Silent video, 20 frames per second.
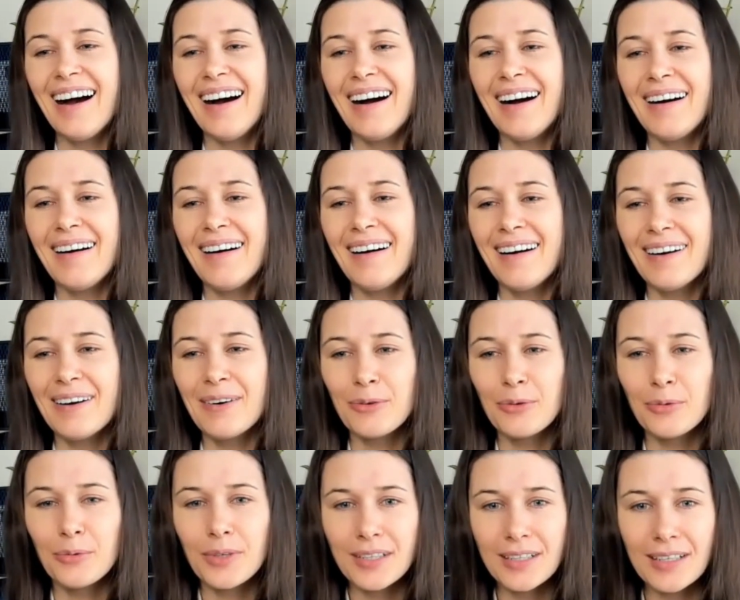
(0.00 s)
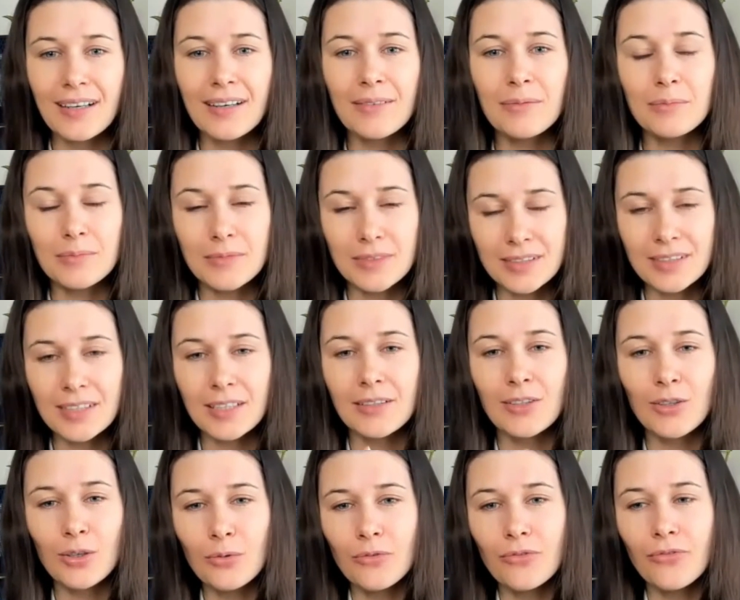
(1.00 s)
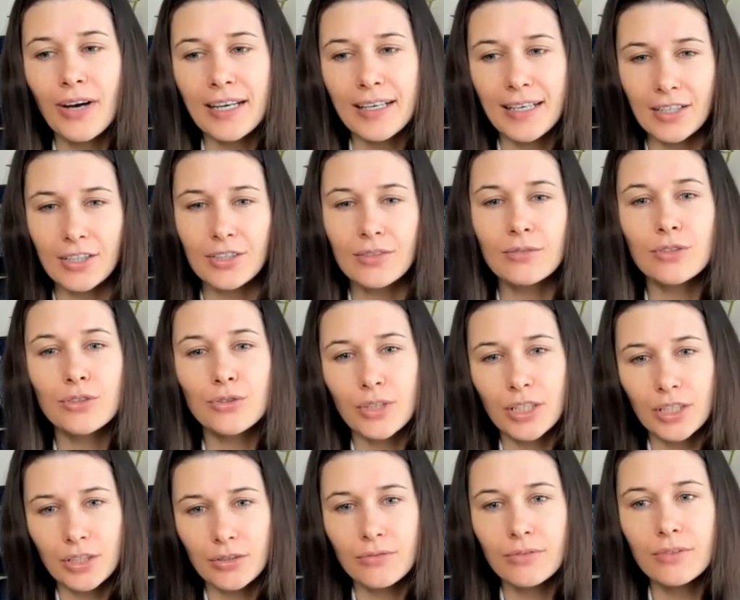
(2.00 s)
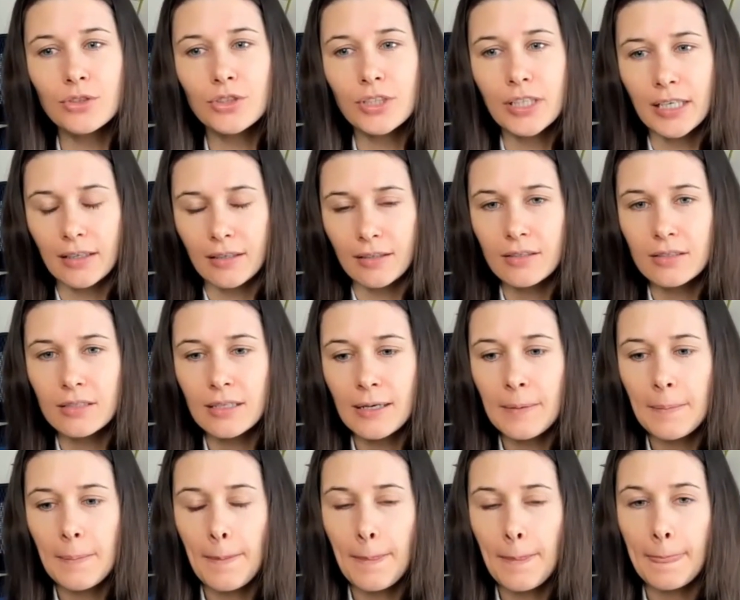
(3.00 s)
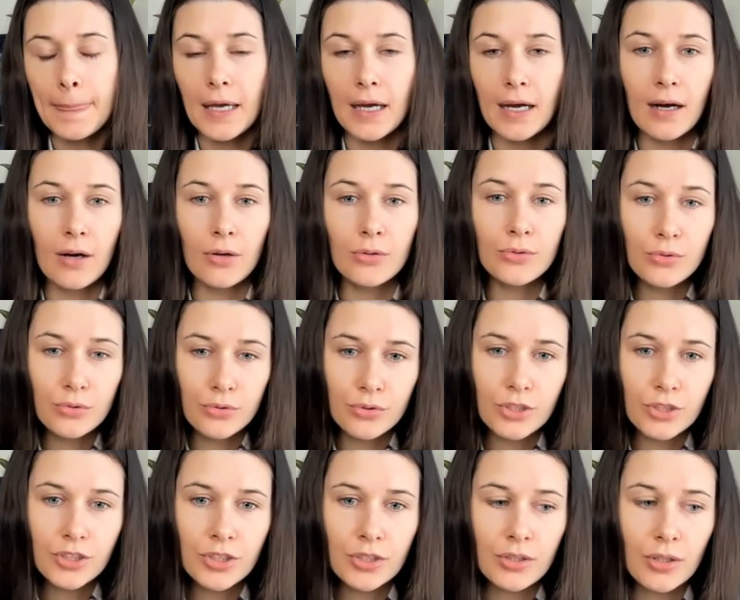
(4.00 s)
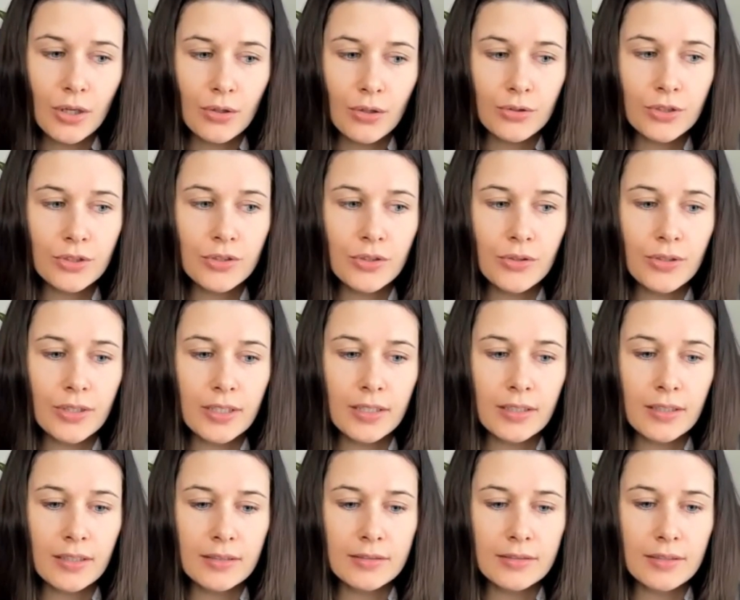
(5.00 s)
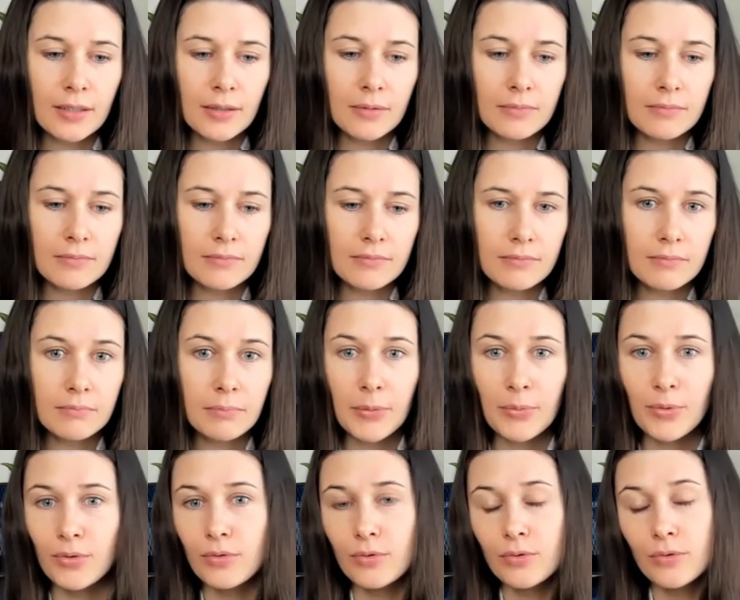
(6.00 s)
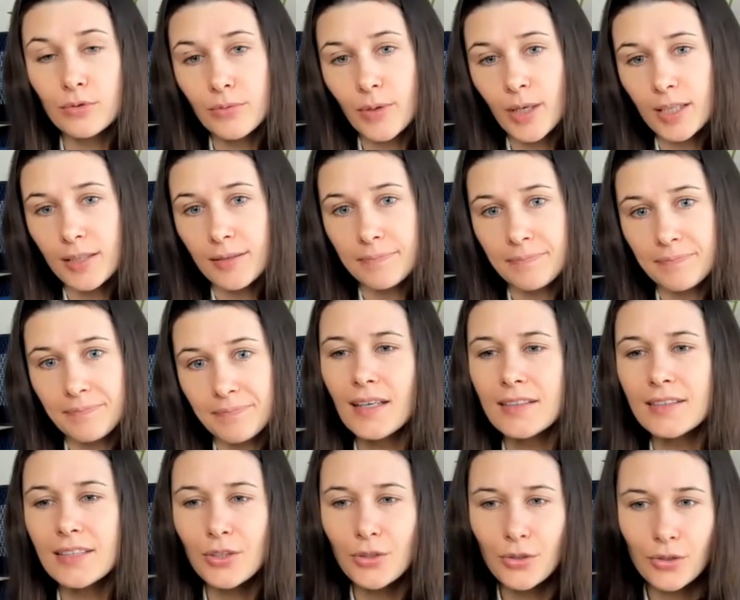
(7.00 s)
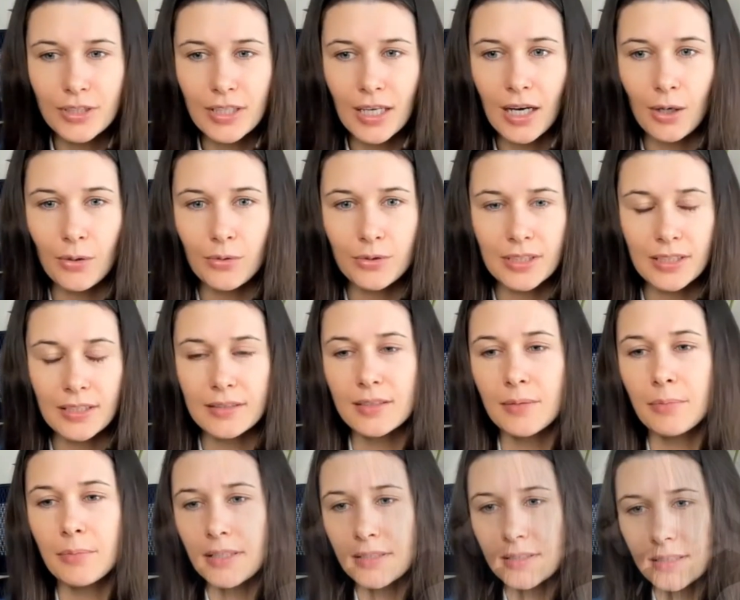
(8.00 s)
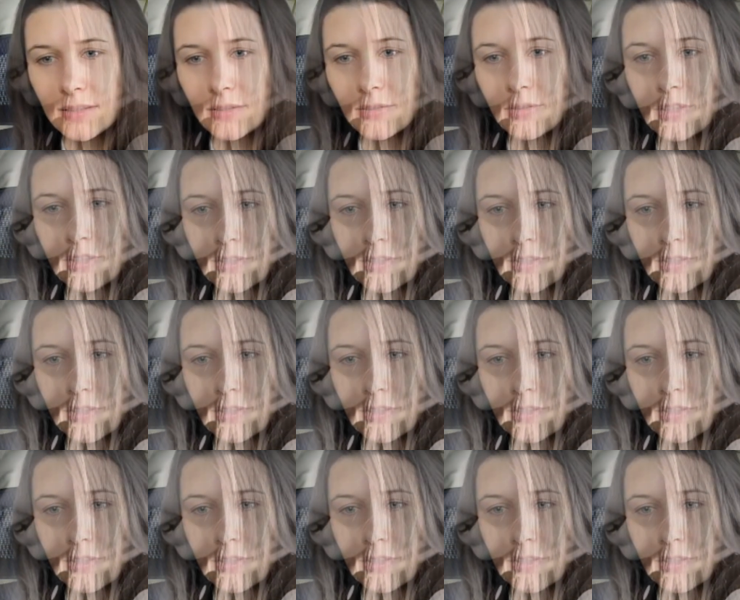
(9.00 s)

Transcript: uh, or um, your financial situation will change uh, nutrition also is um, maybe you lose weight the third house is the brothers